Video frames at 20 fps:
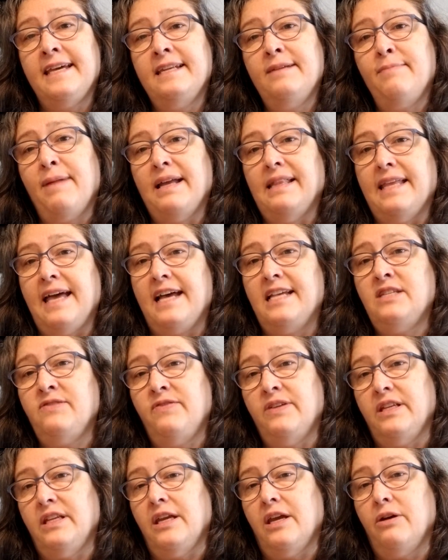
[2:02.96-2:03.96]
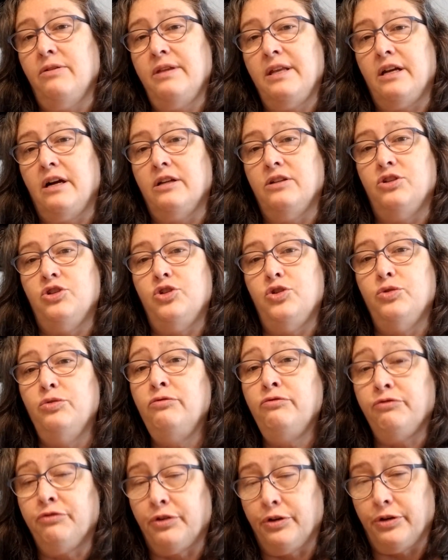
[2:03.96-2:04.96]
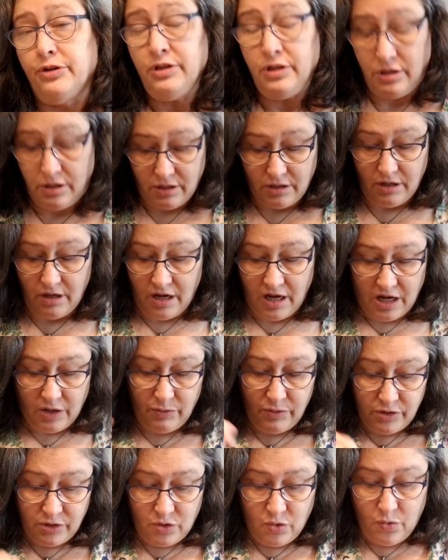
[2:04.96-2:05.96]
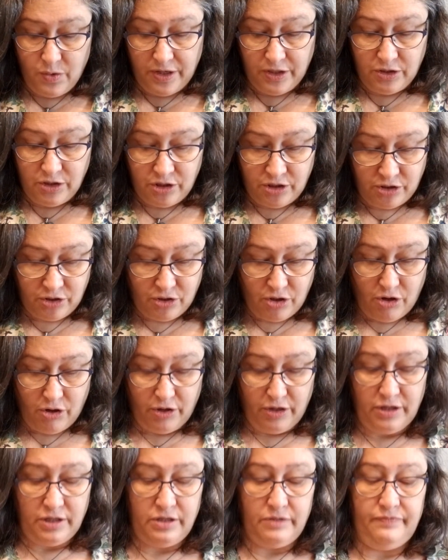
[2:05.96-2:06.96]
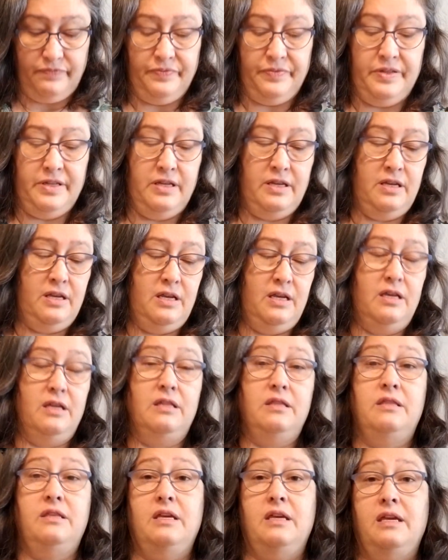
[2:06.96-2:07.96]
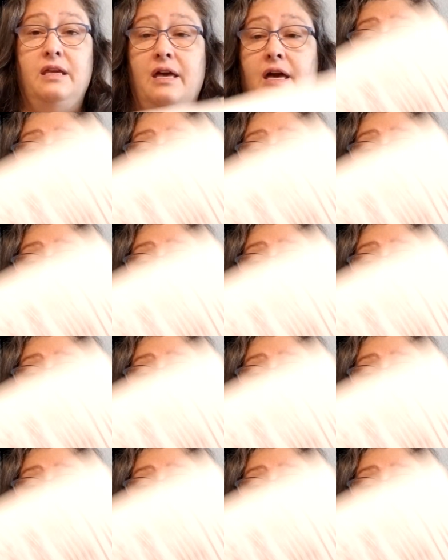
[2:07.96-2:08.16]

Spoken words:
in my last video that on June 1st, I was going to start the